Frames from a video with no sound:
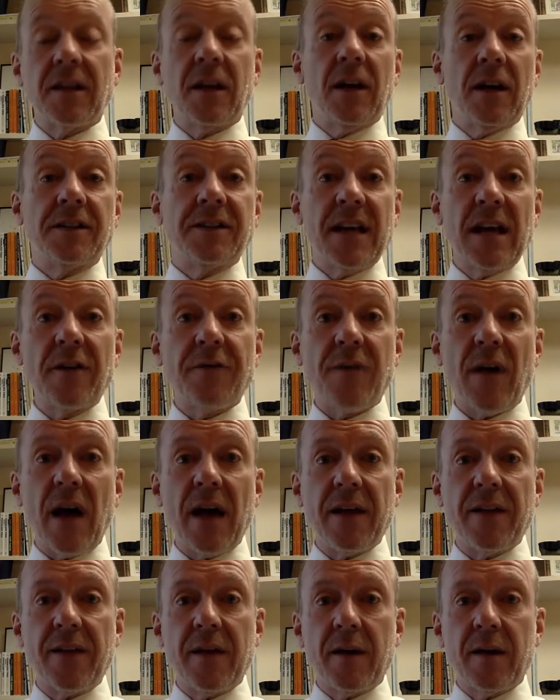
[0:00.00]

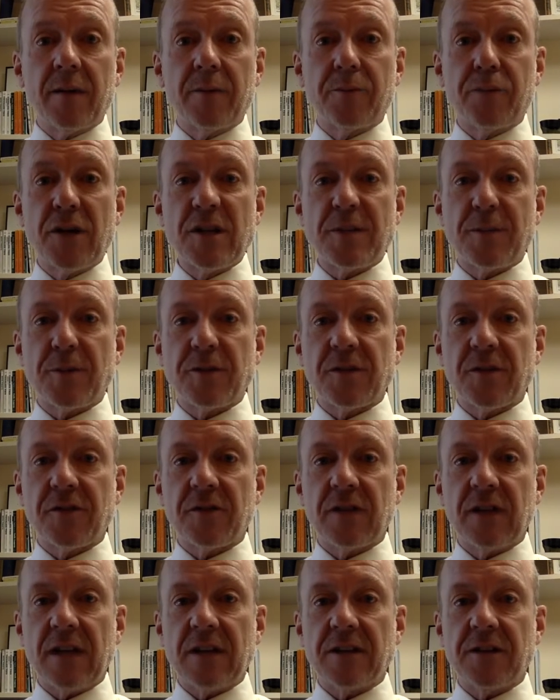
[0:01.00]
identify the principles
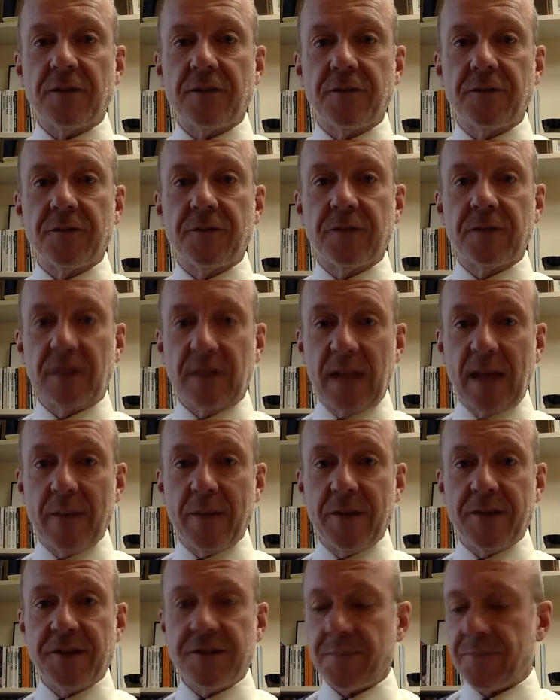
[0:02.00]
of collective
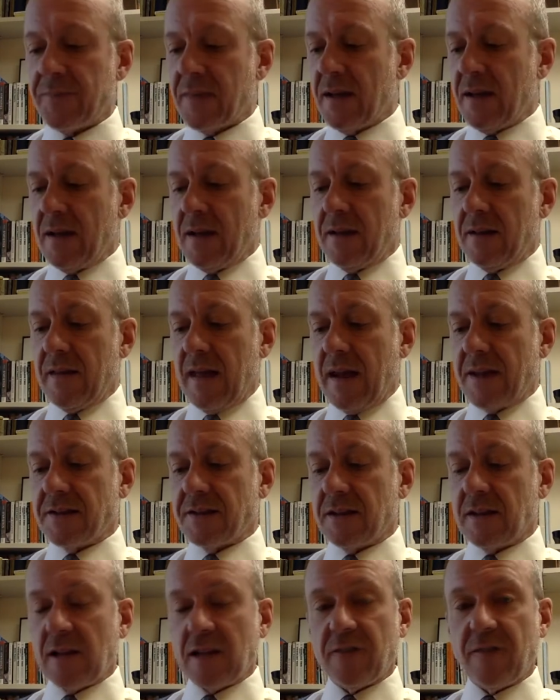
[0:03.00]
dilemmas, that
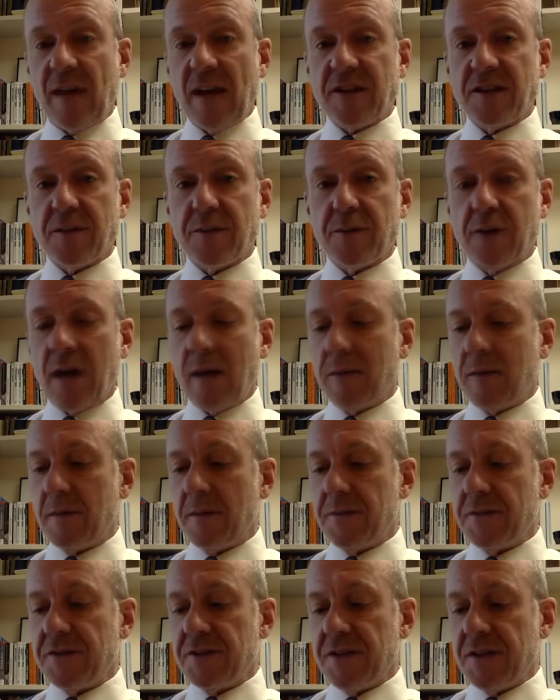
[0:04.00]
is, collective action
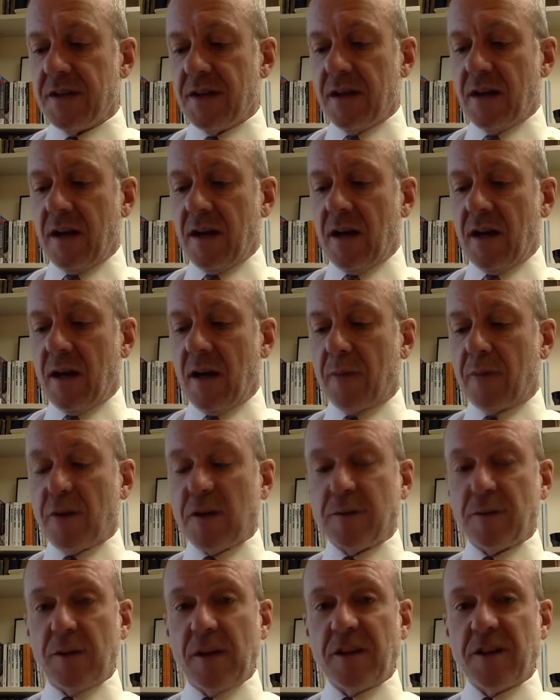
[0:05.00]
problems,
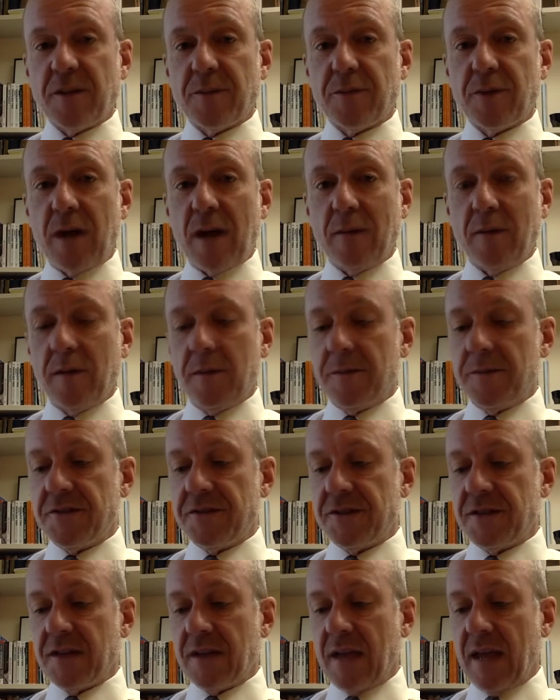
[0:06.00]
principal agent
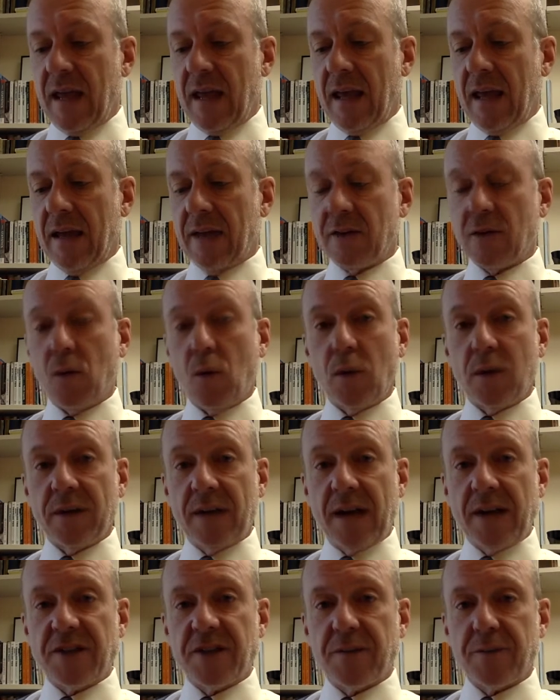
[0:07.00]
problems, and
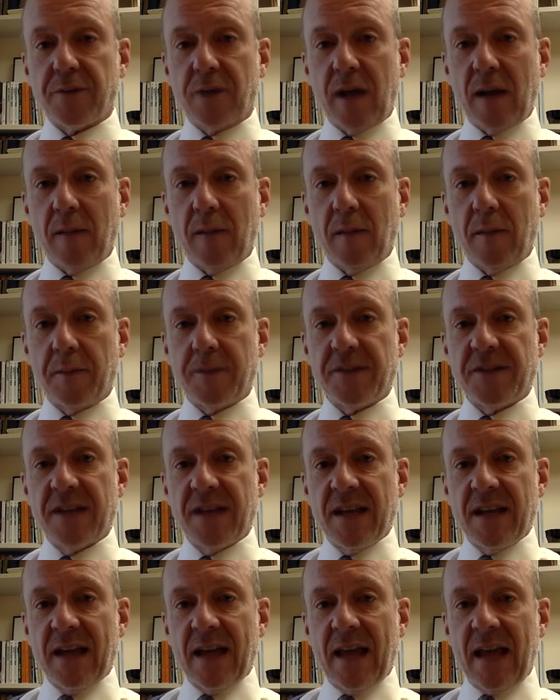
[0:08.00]
coordination problems,
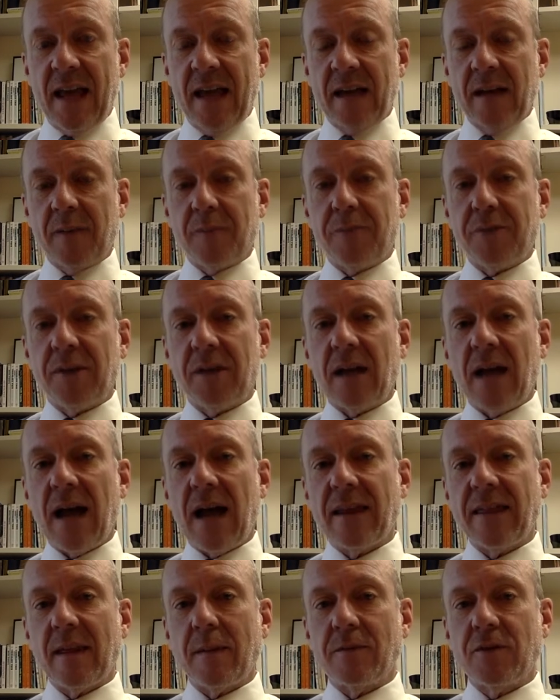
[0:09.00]
and
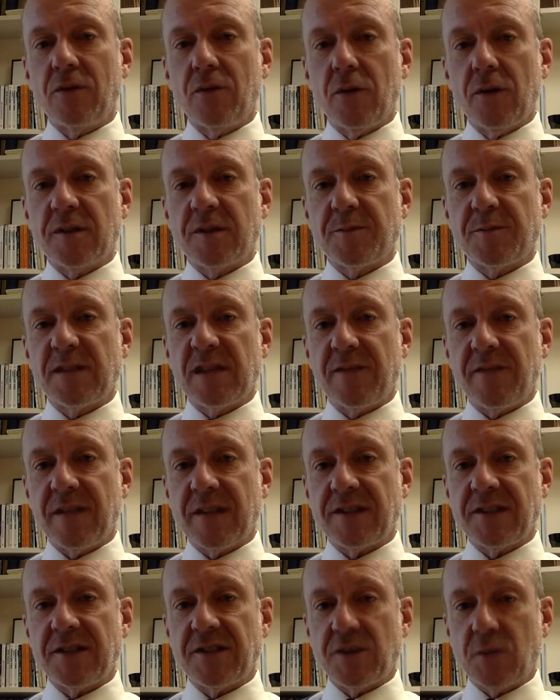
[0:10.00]
apply them to a
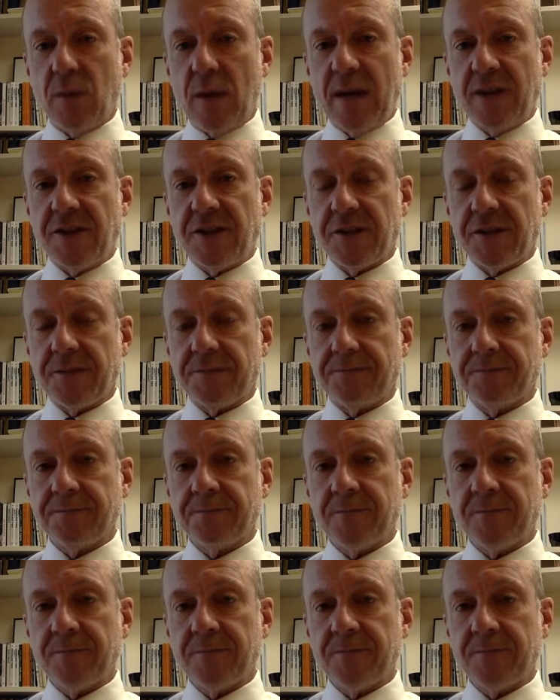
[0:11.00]
specific situation